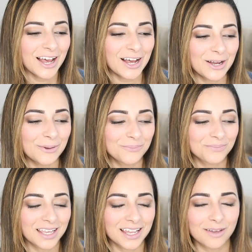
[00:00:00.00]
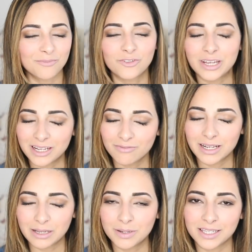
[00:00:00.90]
And I'm really,
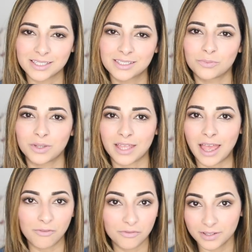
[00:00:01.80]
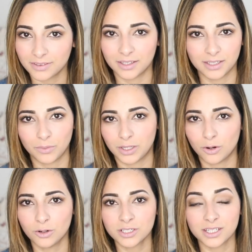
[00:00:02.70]
really pleased with everything that we
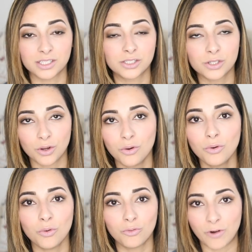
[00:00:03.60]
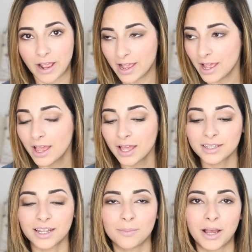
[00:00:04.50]
got. It's so rare
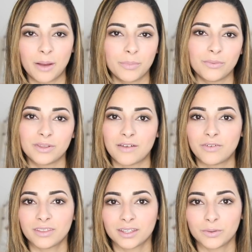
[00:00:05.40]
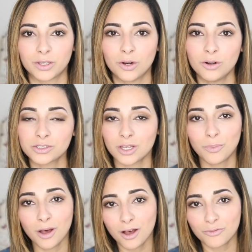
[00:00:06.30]
that I'm happy with everything that we got,
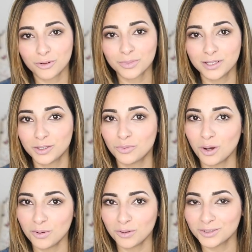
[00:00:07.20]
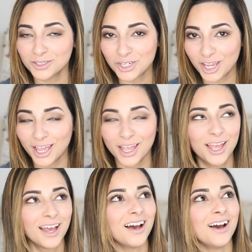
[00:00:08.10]
apart from the little wobble on the chair.
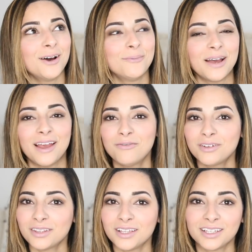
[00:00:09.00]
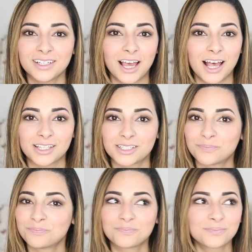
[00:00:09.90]
Everything
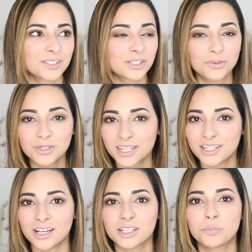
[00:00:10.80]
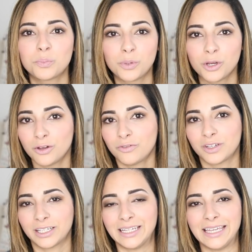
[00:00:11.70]
has suited us
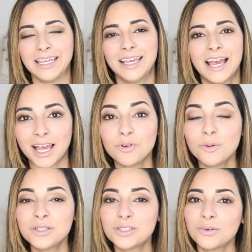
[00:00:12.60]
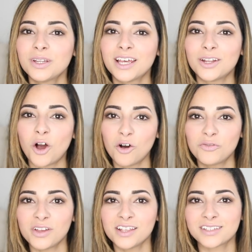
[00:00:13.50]
perfectly. I will be doing an
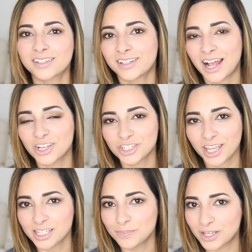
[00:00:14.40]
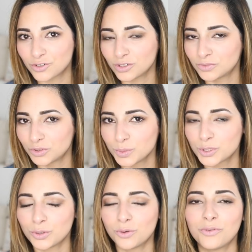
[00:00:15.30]
office / guest bedroom room
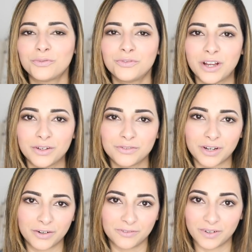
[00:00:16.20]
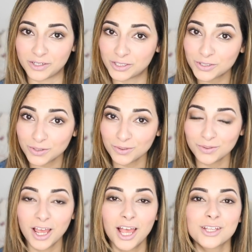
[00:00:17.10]
tour very, very, very
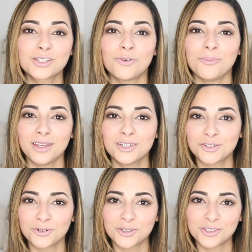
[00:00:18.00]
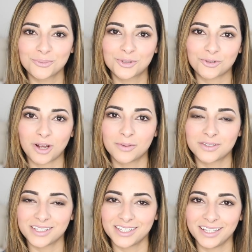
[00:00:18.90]
soon. So make sure you subscribe
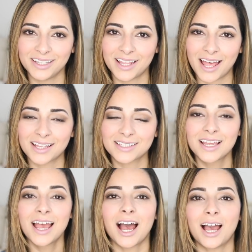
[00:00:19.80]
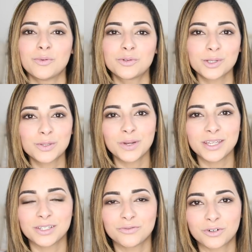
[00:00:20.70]
to see that. I'm just
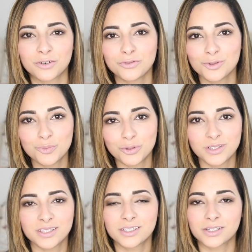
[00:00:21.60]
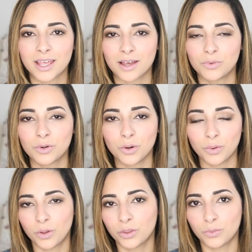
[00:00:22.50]
waiting for a few prints that will
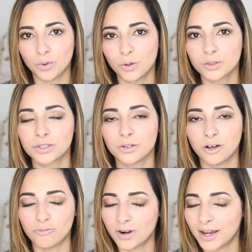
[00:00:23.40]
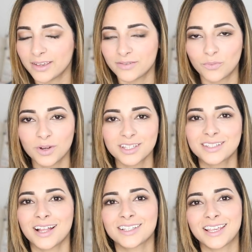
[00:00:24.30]
go on the wall to arrive. And once
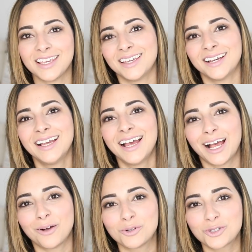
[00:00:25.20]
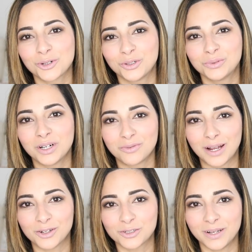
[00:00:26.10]
that's here, I will show you
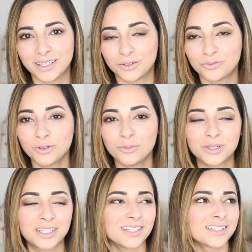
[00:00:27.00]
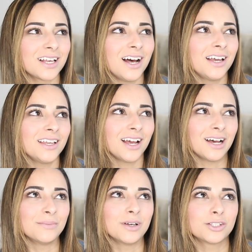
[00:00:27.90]
around my little room, because I
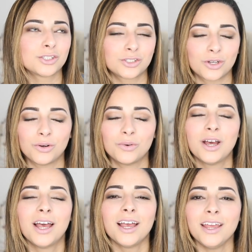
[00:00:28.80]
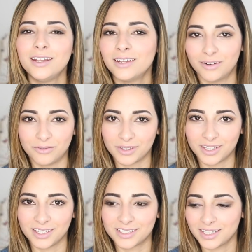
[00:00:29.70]
am so in love with
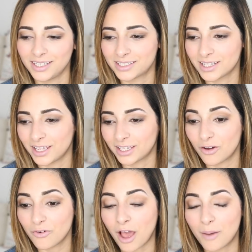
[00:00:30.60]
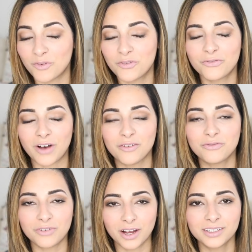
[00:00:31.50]
it. It's like I
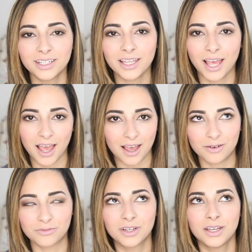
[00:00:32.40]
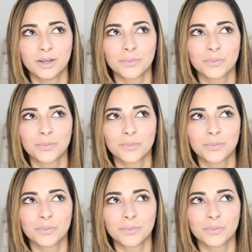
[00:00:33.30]
finally have